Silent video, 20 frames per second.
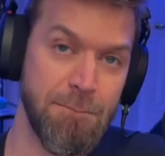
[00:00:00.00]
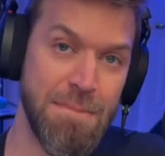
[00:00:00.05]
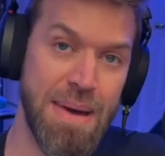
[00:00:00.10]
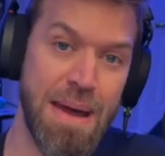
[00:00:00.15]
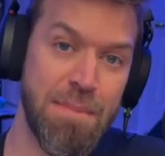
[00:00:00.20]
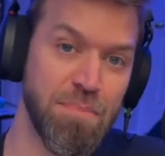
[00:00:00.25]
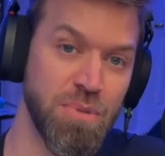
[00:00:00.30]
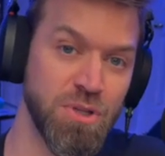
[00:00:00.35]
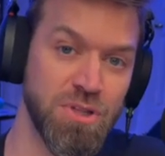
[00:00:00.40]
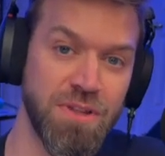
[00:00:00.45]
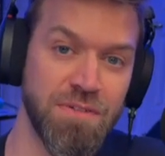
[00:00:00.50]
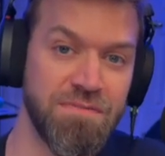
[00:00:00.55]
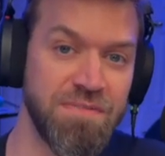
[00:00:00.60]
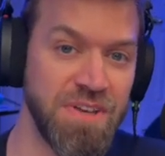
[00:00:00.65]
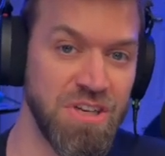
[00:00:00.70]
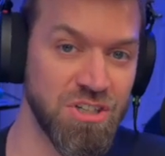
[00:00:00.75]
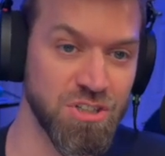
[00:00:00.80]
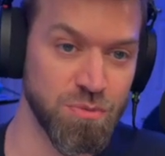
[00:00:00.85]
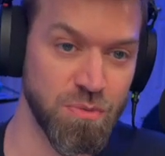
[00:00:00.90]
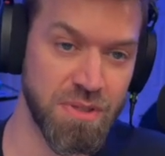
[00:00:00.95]
peppered the
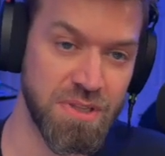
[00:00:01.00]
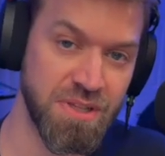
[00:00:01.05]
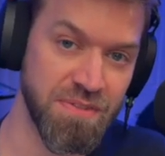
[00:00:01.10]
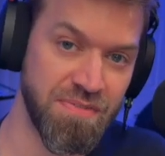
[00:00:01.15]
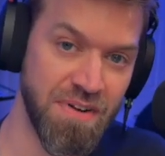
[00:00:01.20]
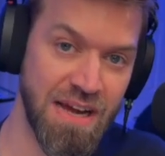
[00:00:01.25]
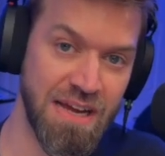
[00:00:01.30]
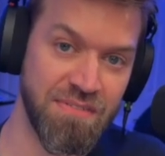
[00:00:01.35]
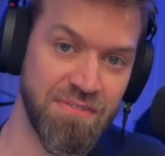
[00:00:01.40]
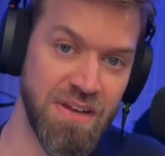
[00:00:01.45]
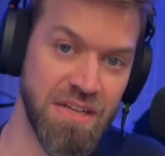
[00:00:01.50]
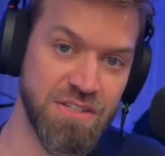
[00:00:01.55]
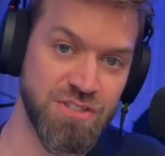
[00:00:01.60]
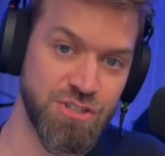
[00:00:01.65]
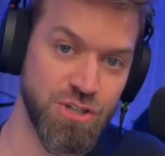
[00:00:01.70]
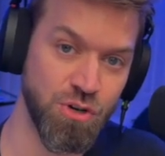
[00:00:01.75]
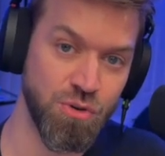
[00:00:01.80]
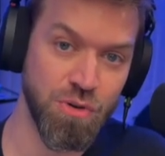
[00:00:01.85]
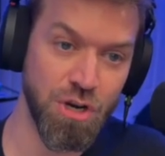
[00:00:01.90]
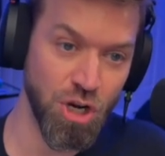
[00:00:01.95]
field with Divine Vein
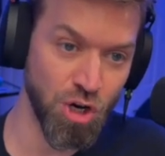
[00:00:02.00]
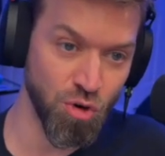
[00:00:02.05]
Stone,